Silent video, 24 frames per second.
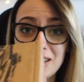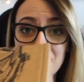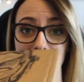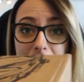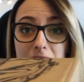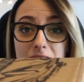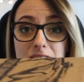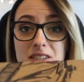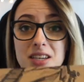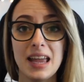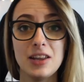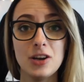
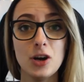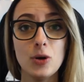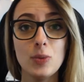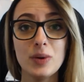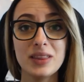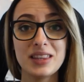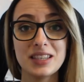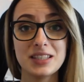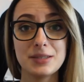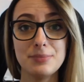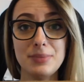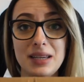large. And you know
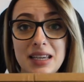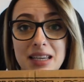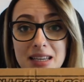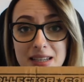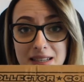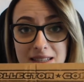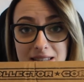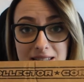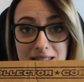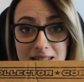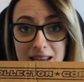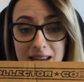what this
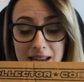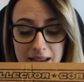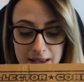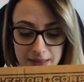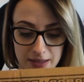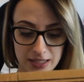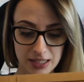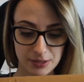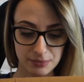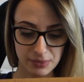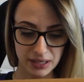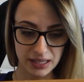means?
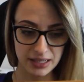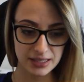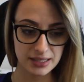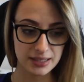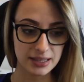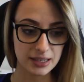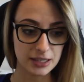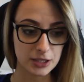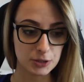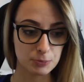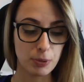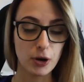This means
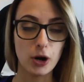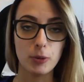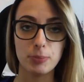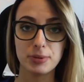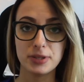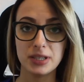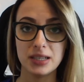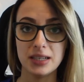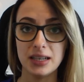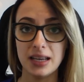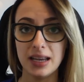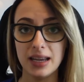there's
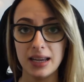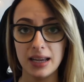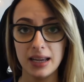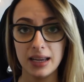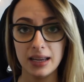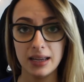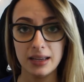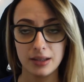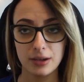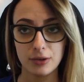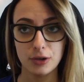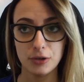pops in
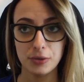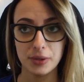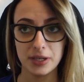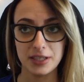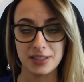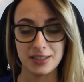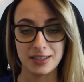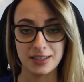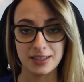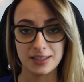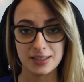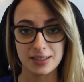here. There
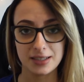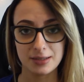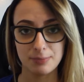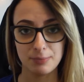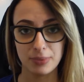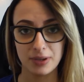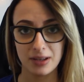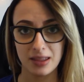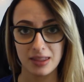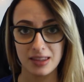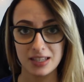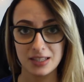always is,
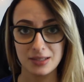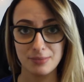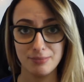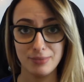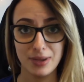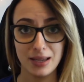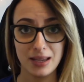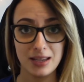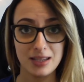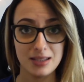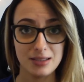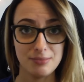but this
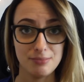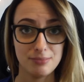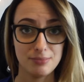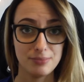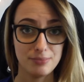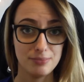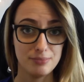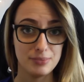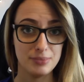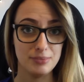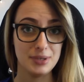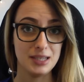
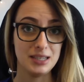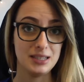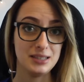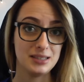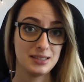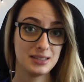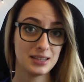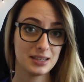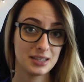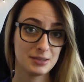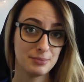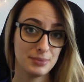means
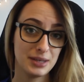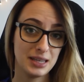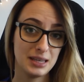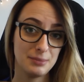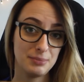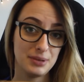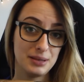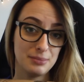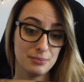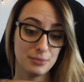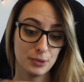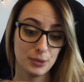there may
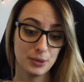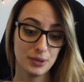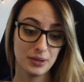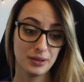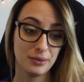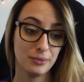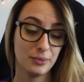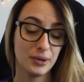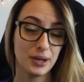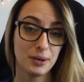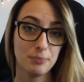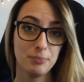be more
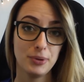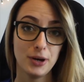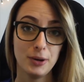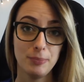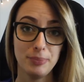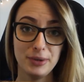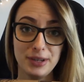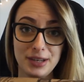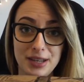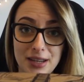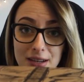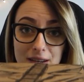than one pop
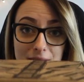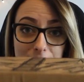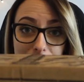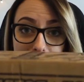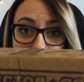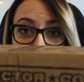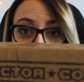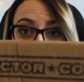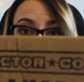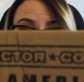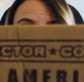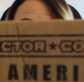in here
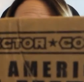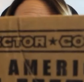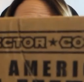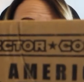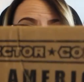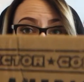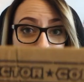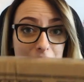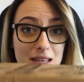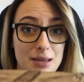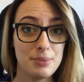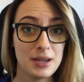because this is a
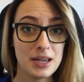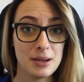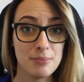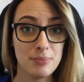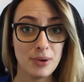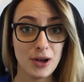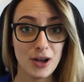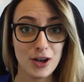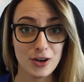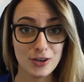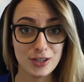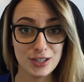really big
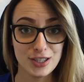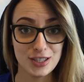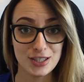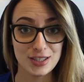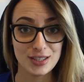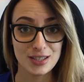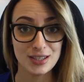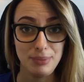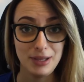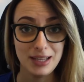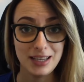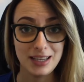
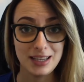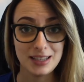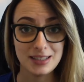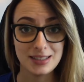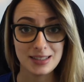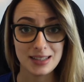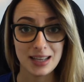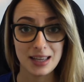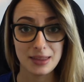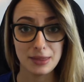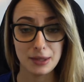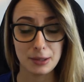box. Please
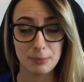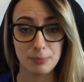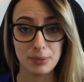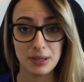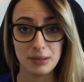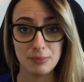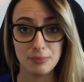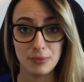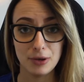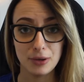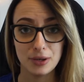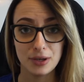let there be
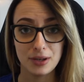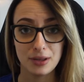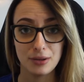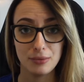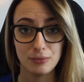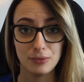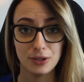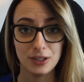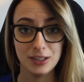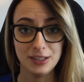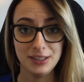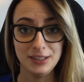more
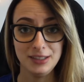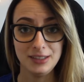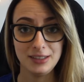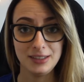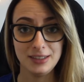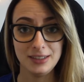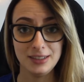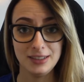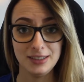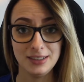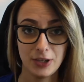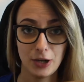than one.
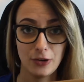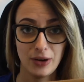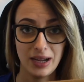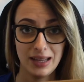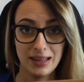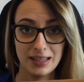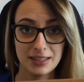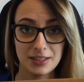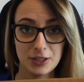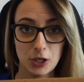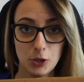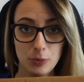All right,
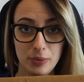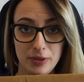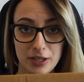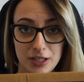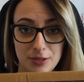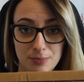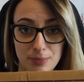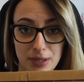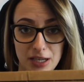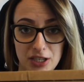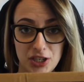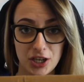let's open this
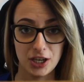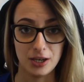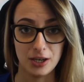bitch